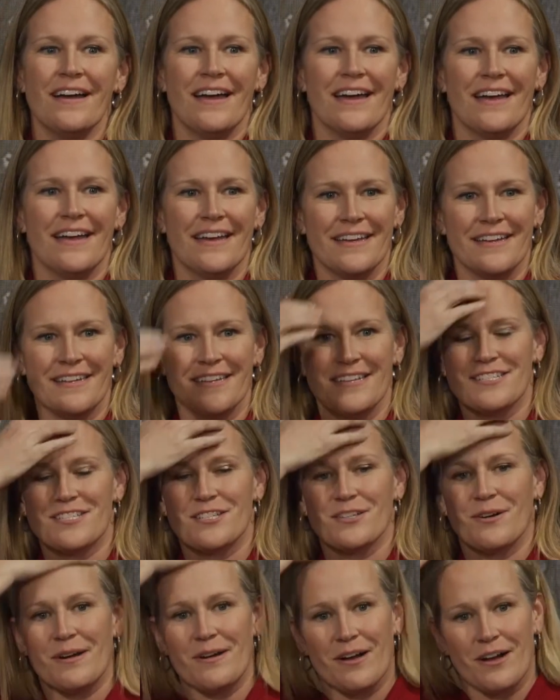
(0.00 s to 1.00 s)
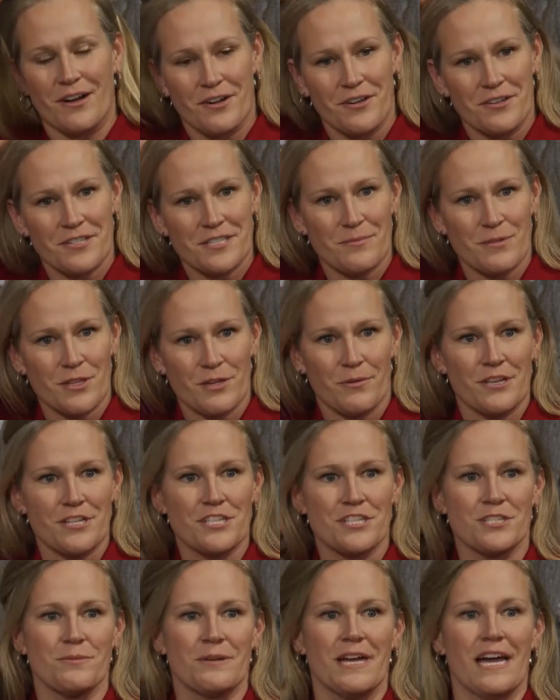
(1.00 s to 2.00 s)
And so I'll go to some of the
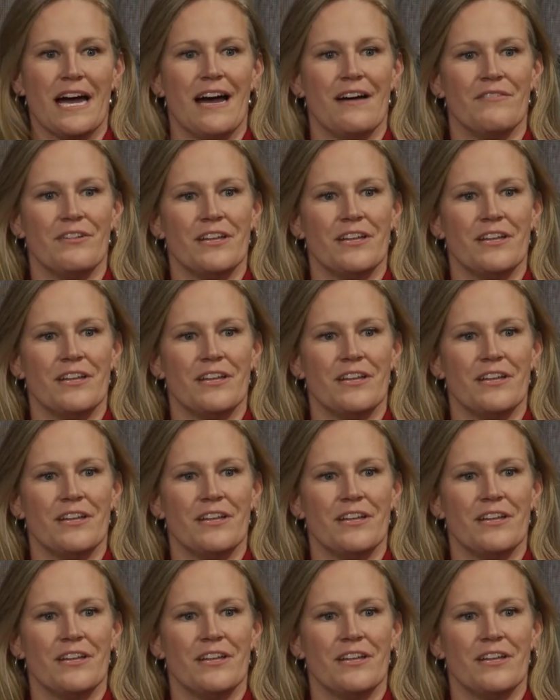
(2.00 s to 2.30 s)
questions we have.